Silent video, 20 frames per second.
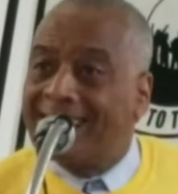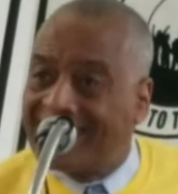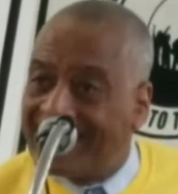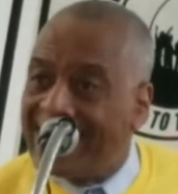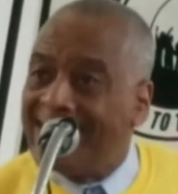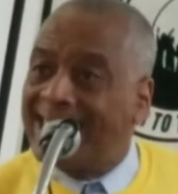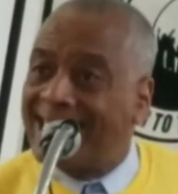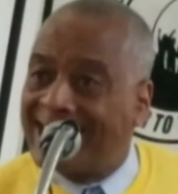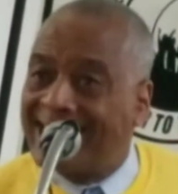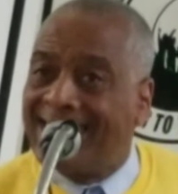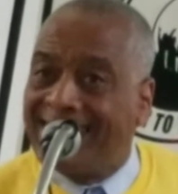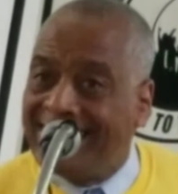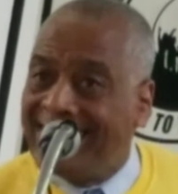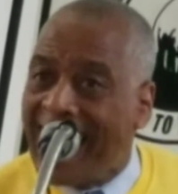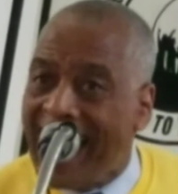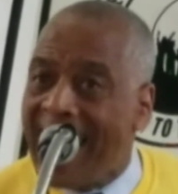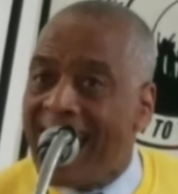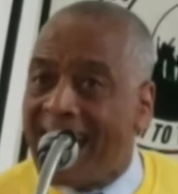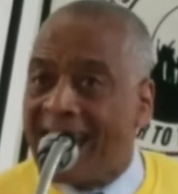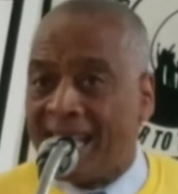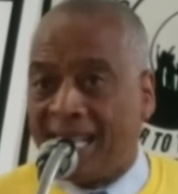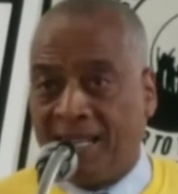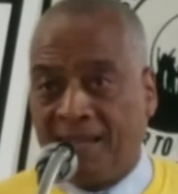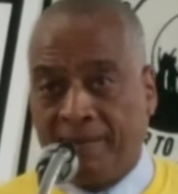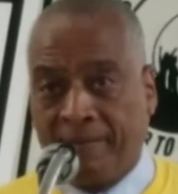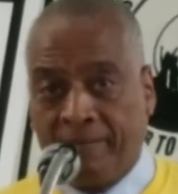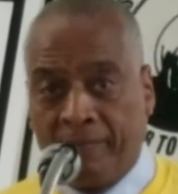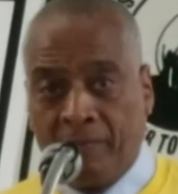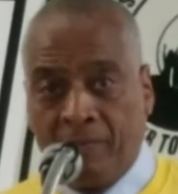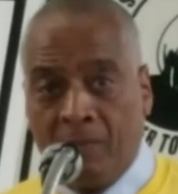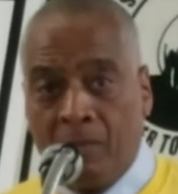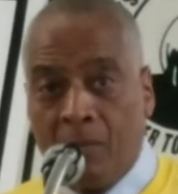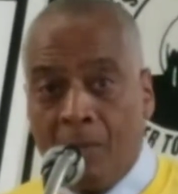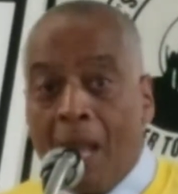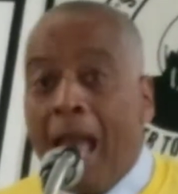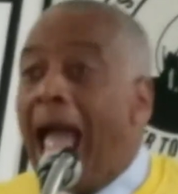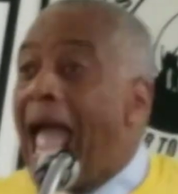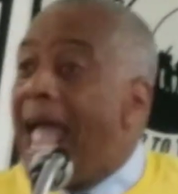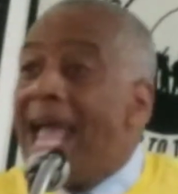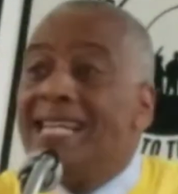exists today.
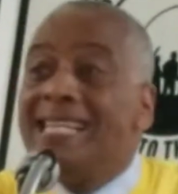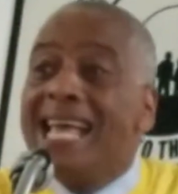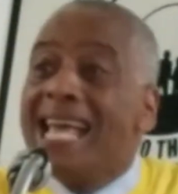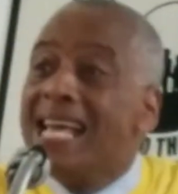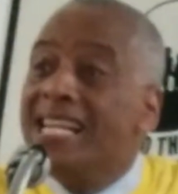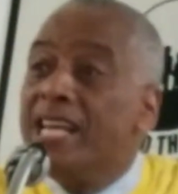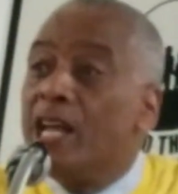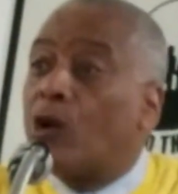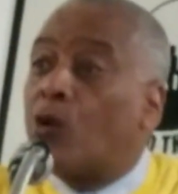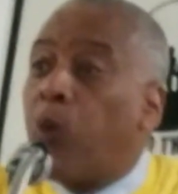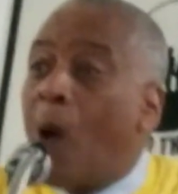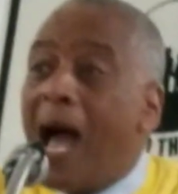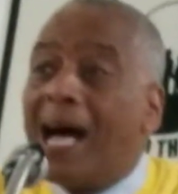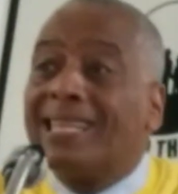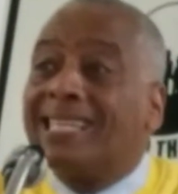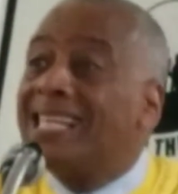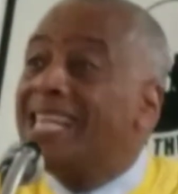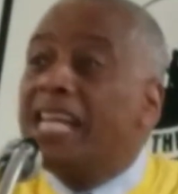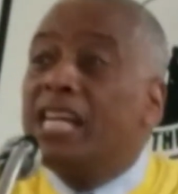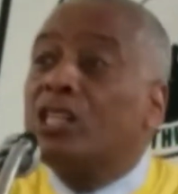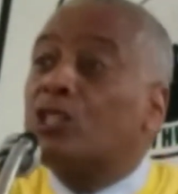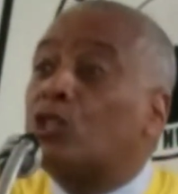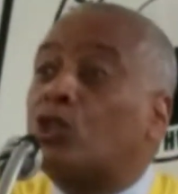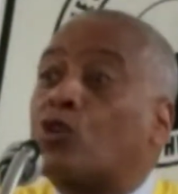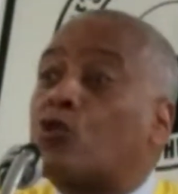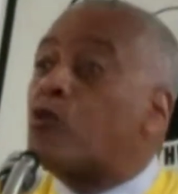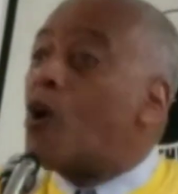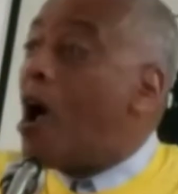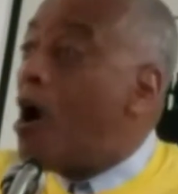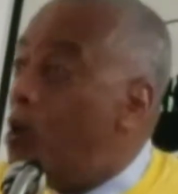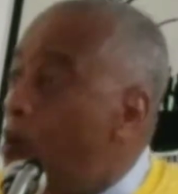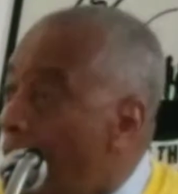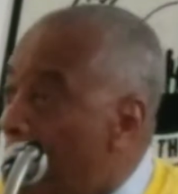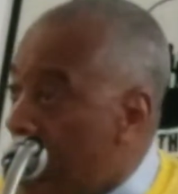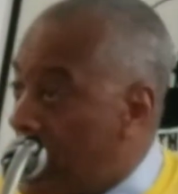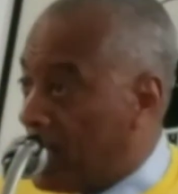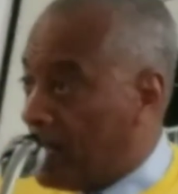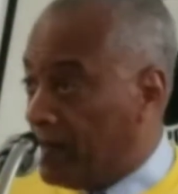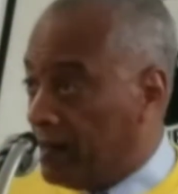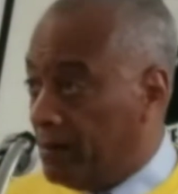And the inequality is
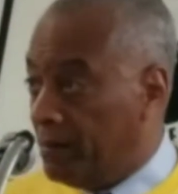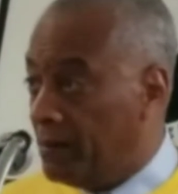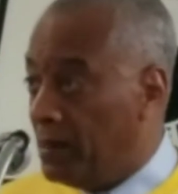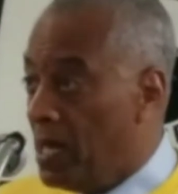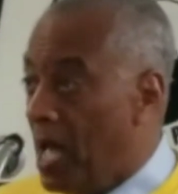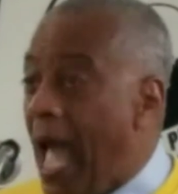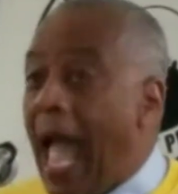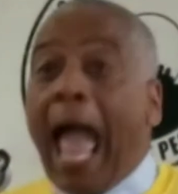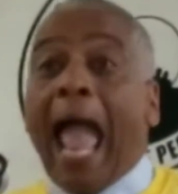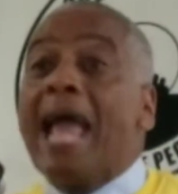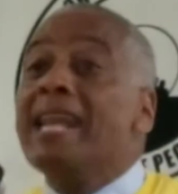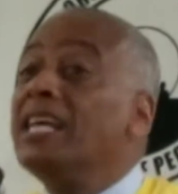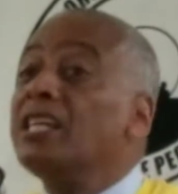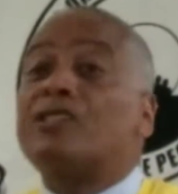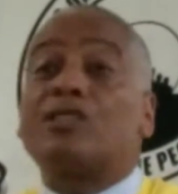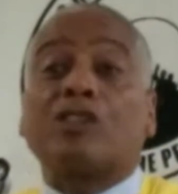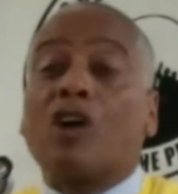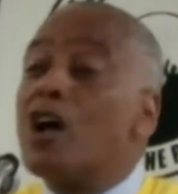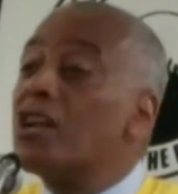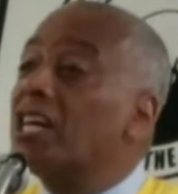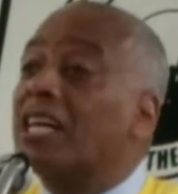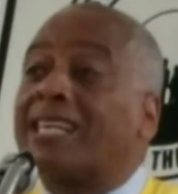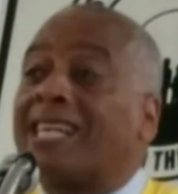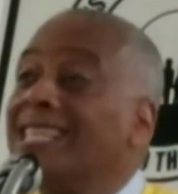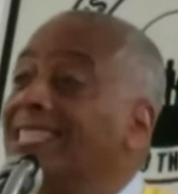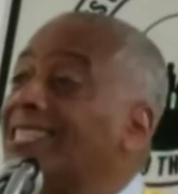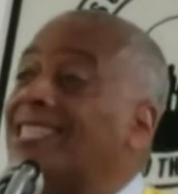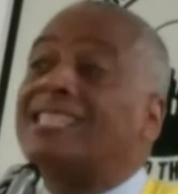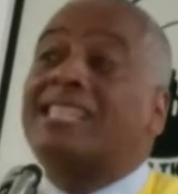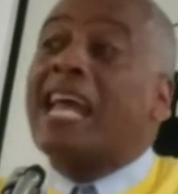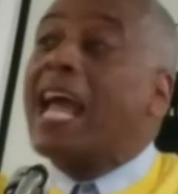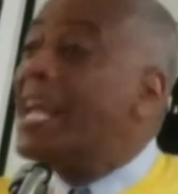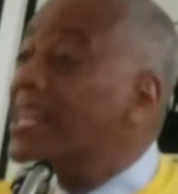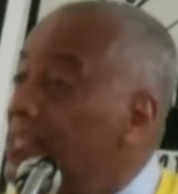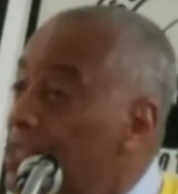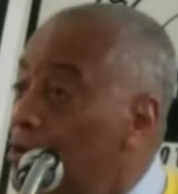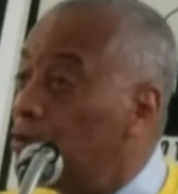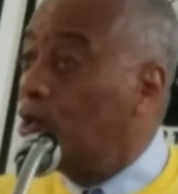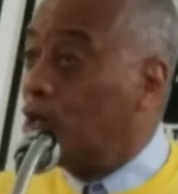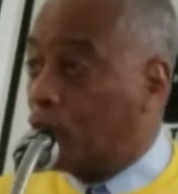growing. And it's going to
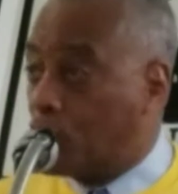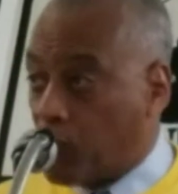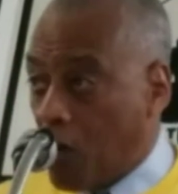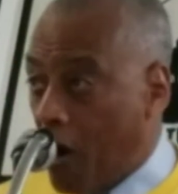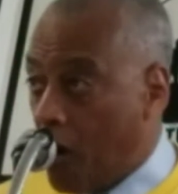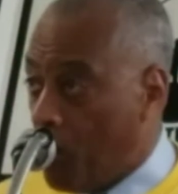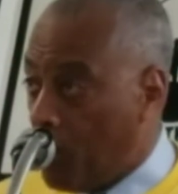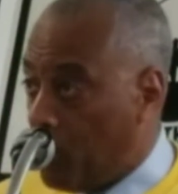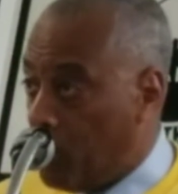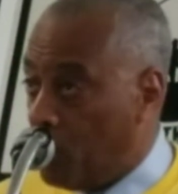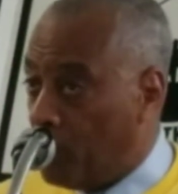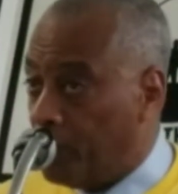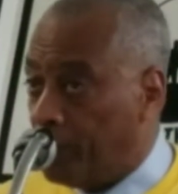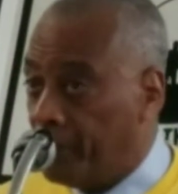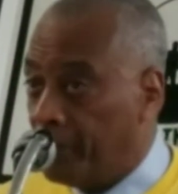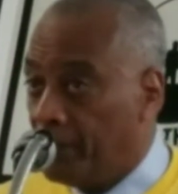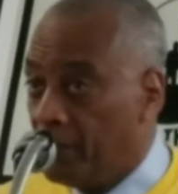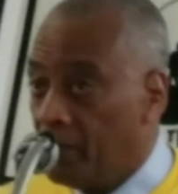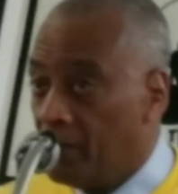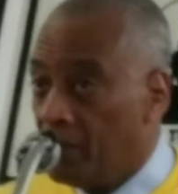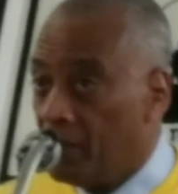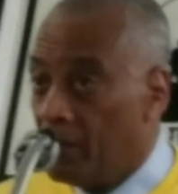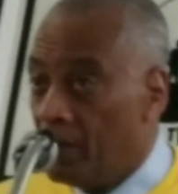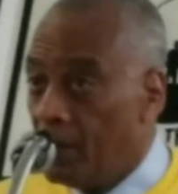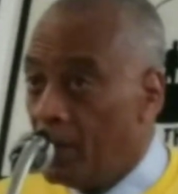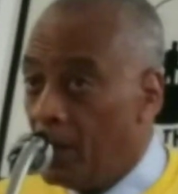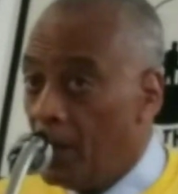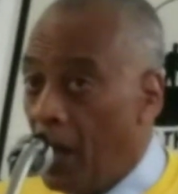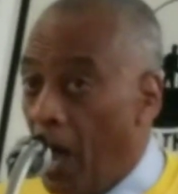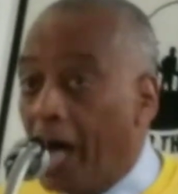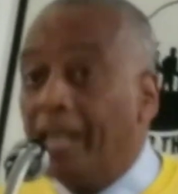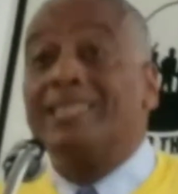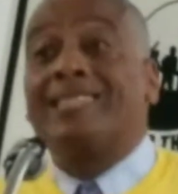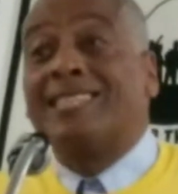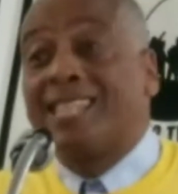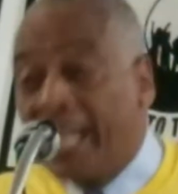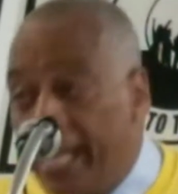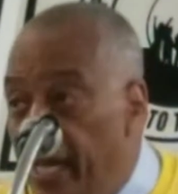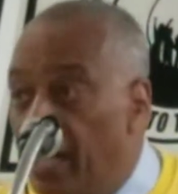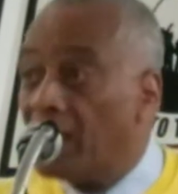continue to grow
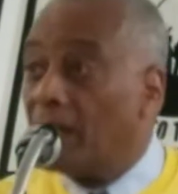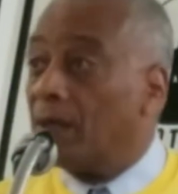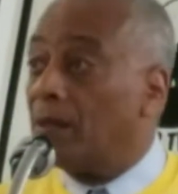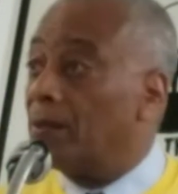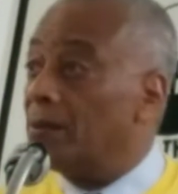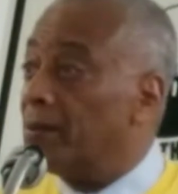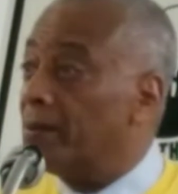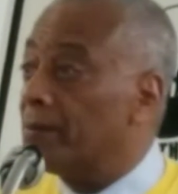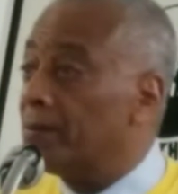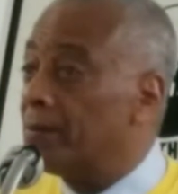until